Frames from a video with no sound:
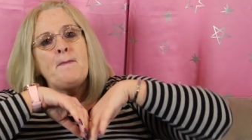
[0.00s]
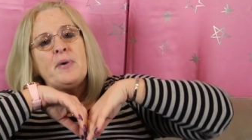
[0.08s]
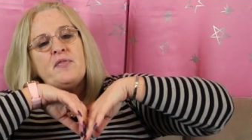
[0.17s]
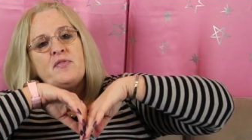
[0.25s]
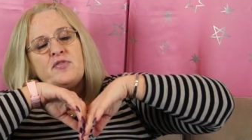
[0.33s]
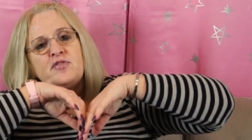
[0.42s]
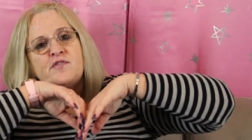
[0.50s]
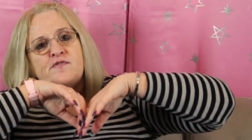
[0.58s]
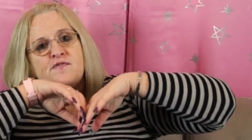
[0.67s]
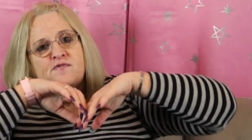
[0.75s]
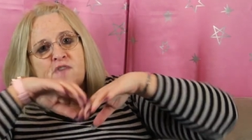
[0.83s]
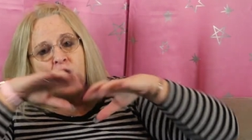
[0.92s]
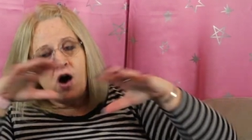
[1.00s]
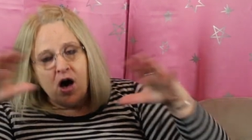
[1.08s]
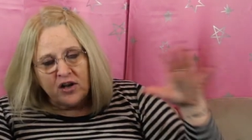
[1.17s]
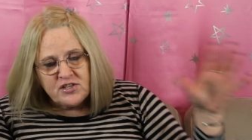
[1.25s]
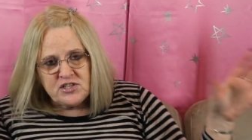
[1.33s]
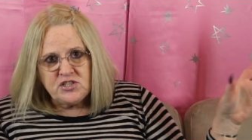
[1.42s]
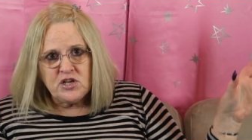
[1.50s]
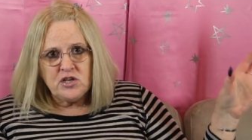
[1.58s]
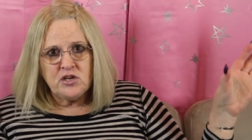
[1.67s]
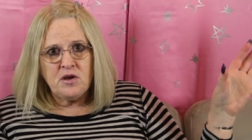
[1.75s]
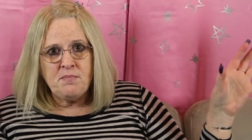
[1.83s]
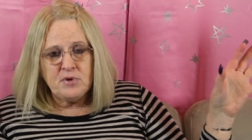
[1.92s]
But the vast
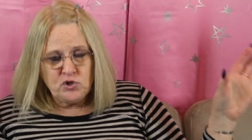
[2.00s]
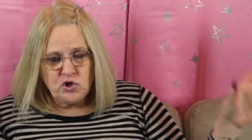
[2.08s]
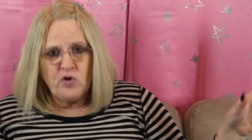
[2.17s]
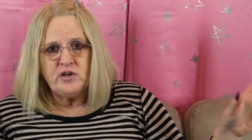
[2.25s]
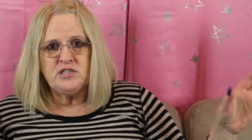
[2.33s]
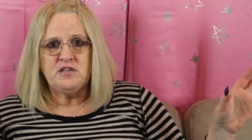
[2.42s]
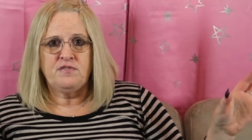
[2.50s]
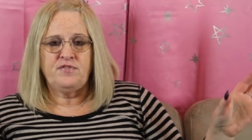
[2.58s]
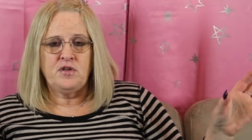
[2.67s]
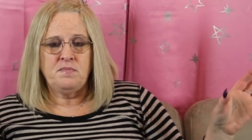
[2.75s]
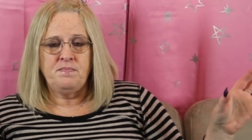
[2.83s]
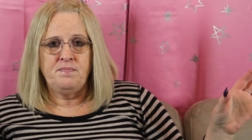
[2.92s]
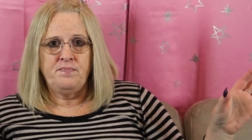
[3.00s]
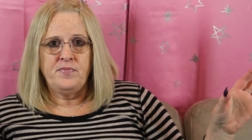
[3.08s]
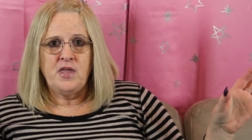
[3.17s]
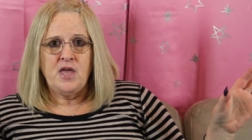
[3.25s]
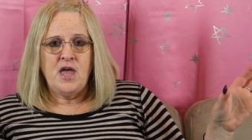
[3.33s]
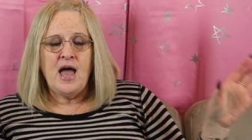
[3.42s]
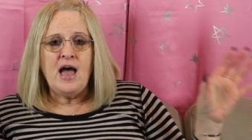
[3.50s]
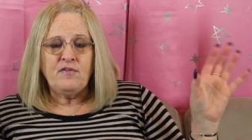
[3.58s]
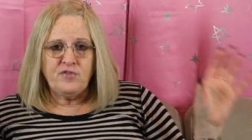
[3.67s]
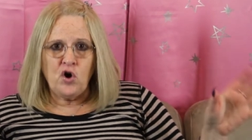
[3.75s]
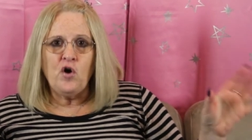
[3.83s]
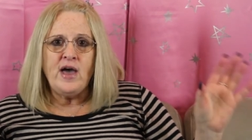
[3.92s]
majority of them
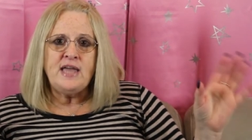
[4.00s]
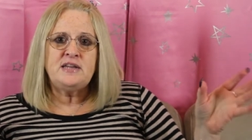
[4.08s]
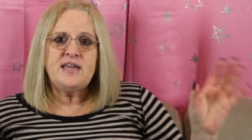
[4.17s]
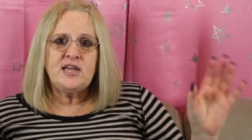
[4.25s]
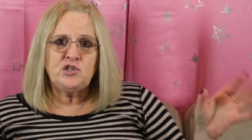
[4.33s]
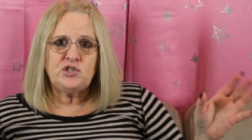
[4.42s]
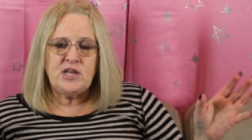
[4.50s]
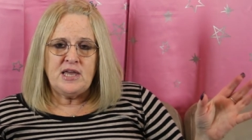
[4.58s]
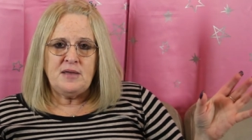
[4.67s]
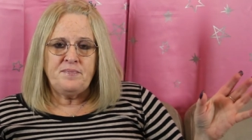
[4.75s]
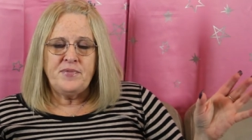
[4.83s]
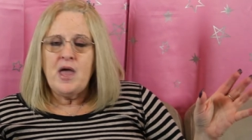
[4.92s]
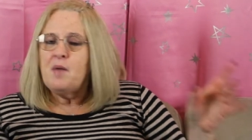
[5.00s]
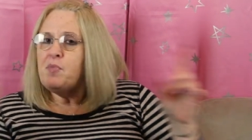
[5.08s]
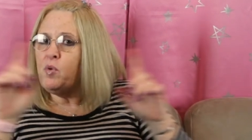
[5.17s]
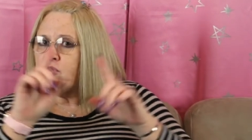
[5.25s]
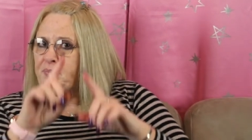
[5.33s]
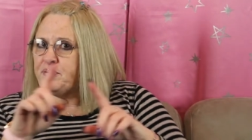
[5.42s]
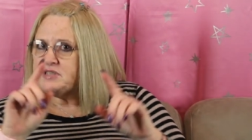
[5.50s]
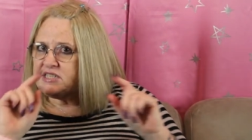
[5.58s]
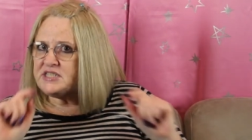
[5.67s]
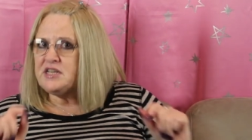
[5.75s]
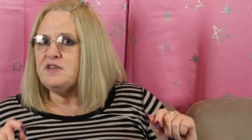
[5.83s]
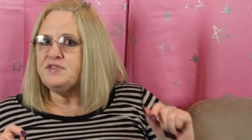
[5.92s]
have got ADHD. But what the
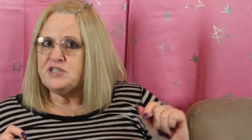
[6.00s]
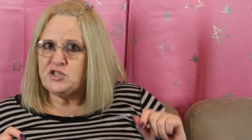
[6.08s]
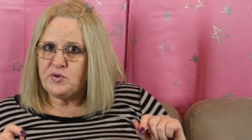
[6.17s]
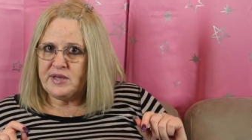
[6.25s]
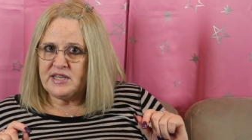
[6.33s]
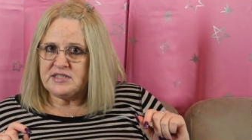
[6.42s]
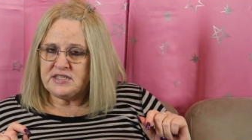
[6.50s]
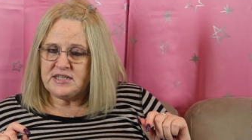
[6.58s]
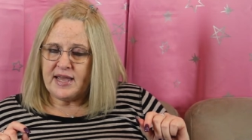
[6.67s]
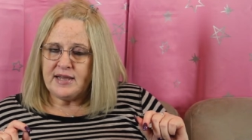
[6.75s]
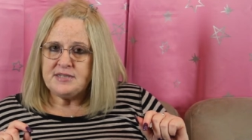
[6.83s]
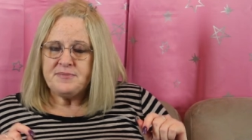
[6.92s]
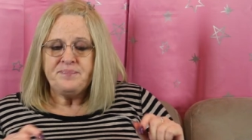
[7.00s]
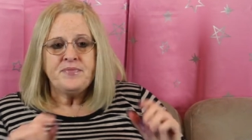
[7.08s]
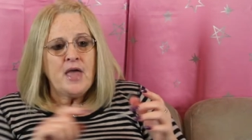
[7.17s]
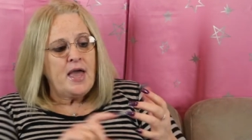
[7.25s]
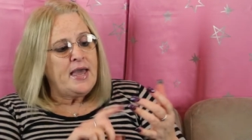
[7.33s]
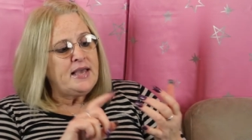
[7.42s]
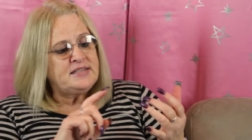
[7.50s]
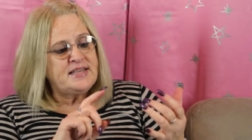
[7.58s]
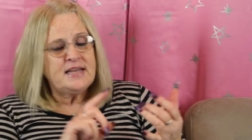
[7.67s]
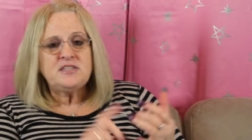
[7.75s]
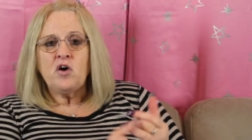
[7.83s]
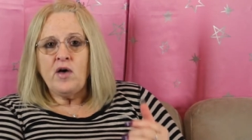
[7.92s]
prison service are doing instead is
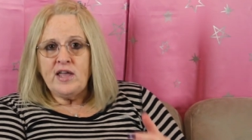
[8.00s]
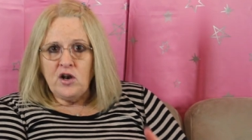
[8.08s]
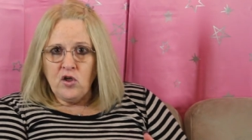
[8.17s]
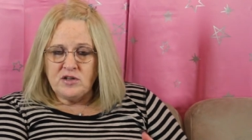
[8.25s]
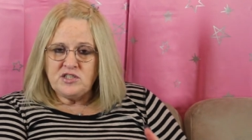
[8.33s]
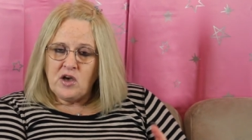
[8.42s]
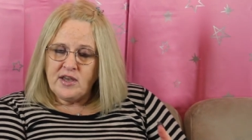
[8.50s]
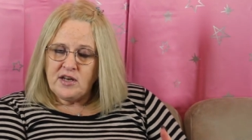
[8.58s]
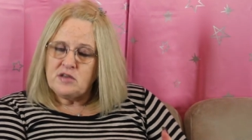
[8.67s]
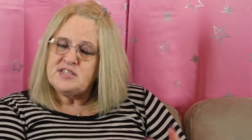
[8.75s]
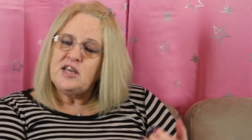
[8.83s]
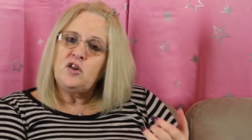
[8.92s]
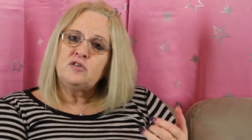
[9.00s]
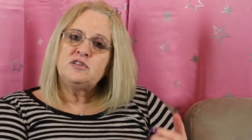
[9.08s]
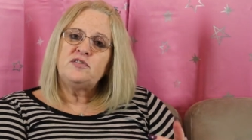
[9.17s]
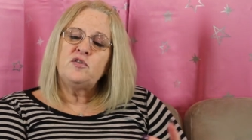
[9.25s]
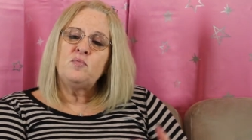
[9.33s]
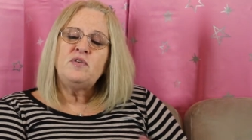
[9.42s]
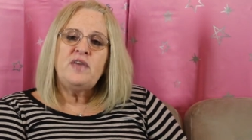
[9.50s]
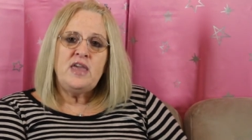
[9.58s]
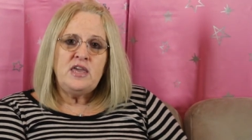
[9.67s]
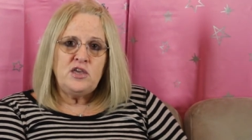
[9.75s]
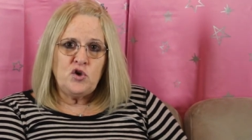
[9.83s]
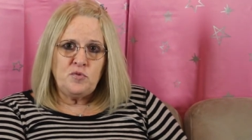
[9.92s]
they're a lot, diagnosing a lot of them with
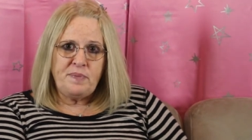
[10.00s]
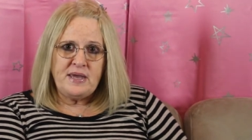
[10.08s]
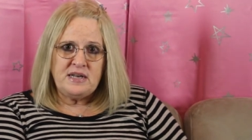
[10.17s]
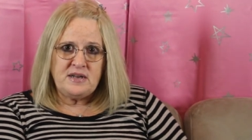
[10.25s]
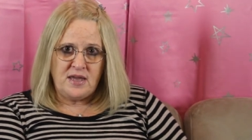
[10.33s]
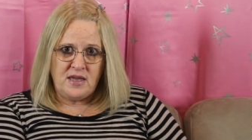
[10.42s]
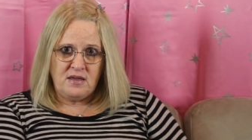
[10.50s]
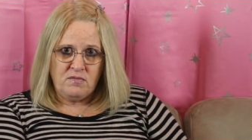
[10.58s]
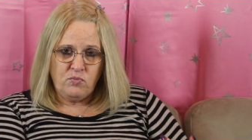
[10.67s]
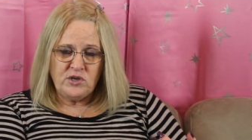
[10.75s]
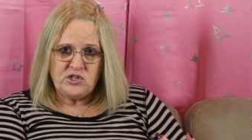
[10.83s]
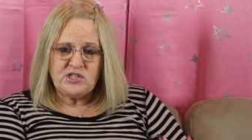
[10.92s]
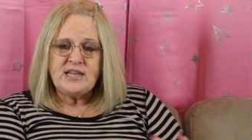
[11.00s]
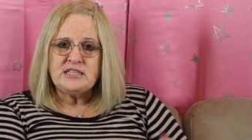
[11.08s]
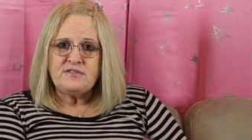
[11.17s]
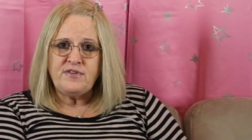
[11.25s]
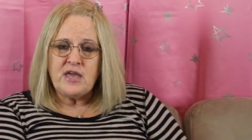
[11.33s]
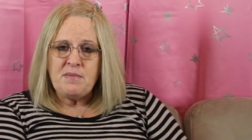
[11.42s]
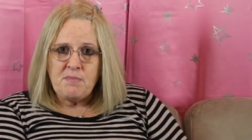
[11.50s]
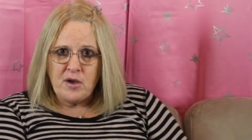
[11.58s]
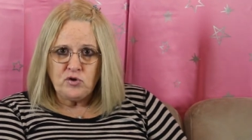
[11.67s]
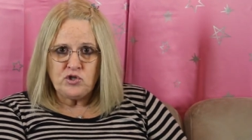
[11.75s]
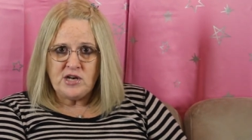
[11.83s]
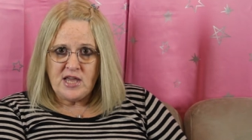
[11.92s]
EUPD, which stands for
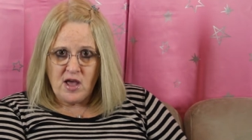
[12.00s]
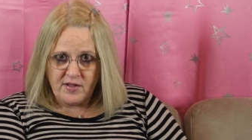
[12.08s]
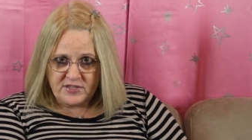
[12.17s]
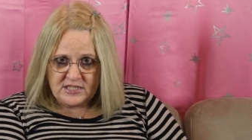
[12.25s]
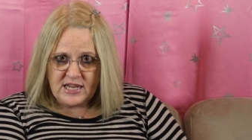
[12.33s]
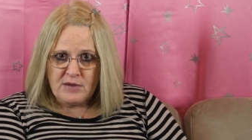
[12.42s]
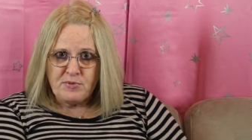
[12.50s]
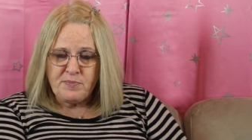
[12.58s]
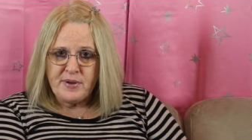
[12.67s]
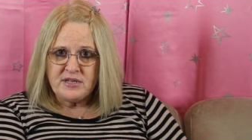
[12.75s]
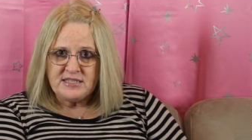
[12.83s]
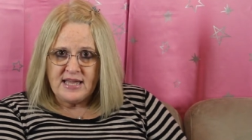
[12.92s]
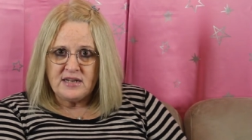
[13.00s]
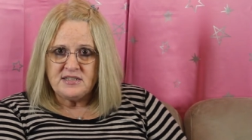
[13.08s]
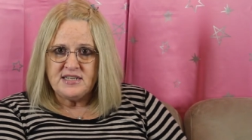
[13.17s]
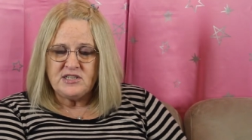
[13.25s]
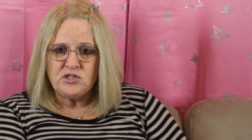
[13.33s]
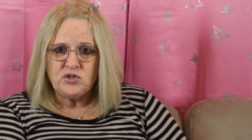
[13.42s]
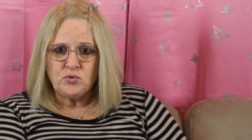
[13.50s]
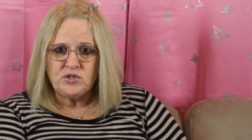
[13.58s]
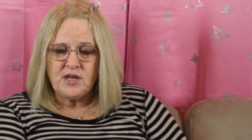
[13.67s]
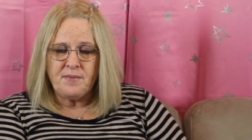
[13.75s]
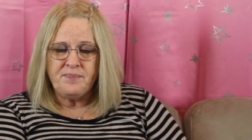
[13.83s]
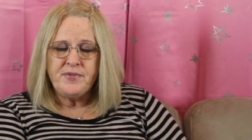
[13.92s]
emotionally unstable personality
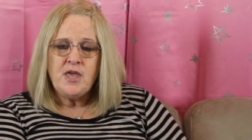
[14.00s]
disorder.